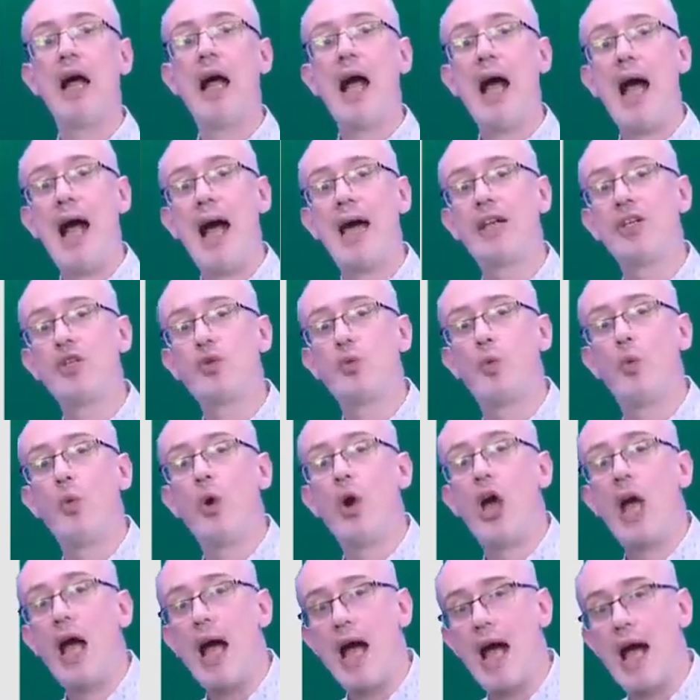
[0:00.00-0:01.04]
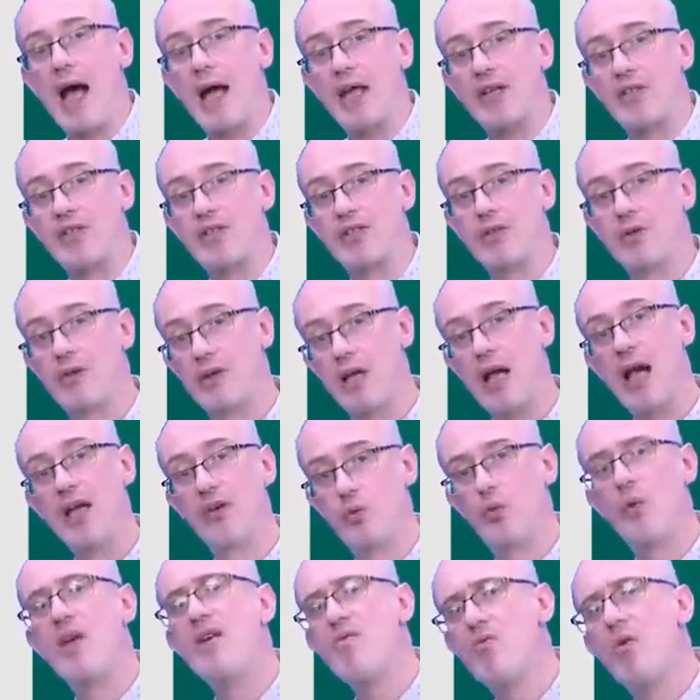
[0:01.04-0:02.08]
and
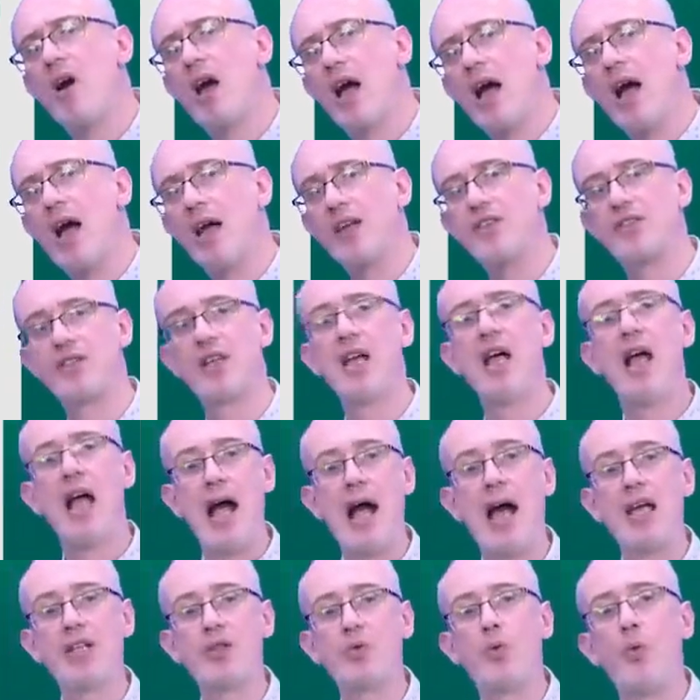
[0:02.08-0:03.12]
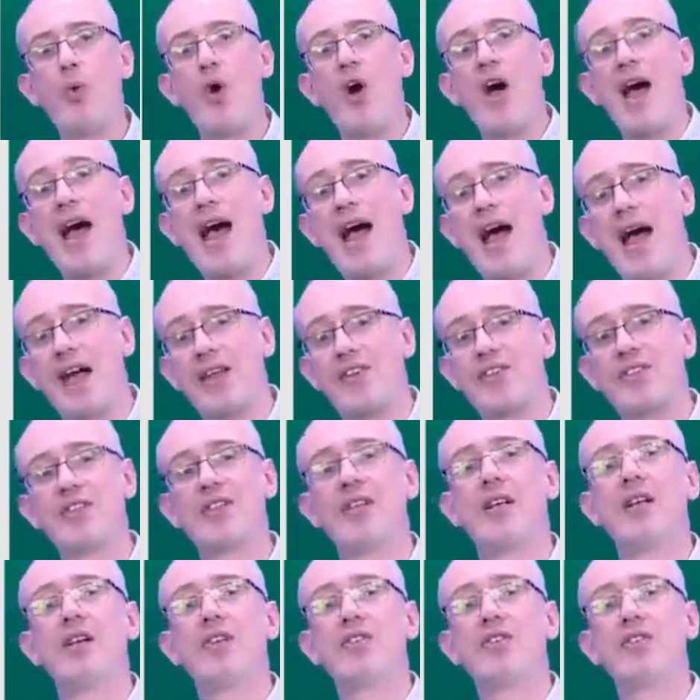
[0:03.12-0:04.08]
we were asked